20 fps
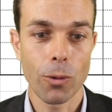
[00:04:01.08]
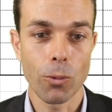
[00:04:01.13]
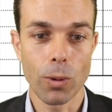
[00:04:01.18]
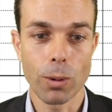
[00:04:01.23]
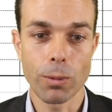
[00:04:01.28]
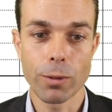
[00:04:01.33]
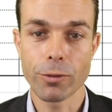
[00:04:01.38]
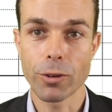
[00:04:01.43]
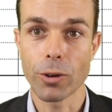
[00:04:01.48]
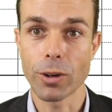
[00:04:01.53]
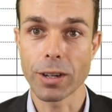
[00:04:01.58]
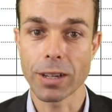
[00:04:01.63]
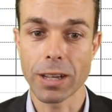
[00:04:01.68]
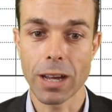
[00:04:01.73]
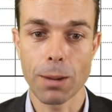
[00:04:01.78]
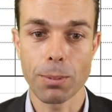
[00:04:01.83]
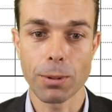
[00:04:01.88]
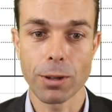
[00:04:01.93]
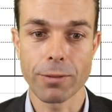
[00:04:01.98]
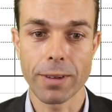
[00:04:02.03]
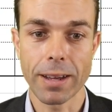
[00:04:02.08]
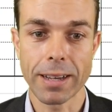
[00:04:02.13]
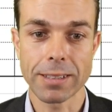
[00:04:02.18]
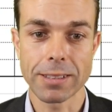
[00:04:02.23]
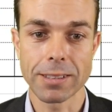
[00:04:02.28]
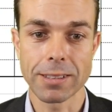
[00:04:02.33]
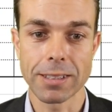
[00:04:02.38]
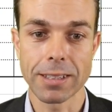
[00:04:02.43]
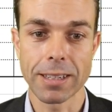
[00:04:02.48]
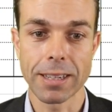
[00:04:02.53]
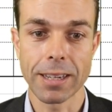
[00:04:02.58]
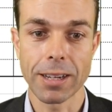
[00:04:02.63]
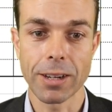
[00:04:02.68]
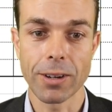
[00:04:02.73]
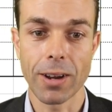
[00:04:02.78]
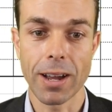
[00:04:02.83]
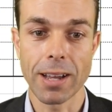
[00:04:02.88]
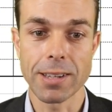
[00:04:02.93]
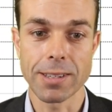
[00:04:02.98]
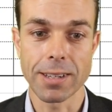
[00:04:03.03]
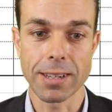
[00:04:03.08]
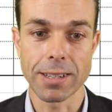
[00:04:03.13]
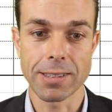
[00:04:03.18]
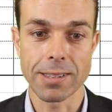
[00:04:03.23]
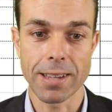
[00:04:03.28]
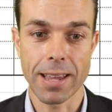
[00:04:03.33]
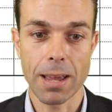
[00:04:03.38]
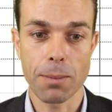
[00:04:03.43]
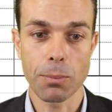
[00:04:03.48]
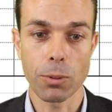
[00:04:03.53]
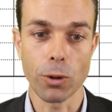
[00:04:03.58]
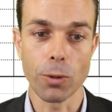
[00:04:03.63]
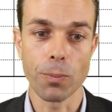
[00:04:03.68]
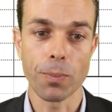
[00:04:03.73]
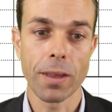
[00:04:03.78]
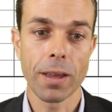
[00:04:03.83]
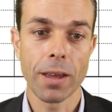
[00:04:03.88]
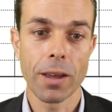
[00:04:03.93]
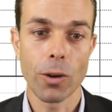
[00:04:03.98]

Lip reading: When we've got a couple of X's in here as an example,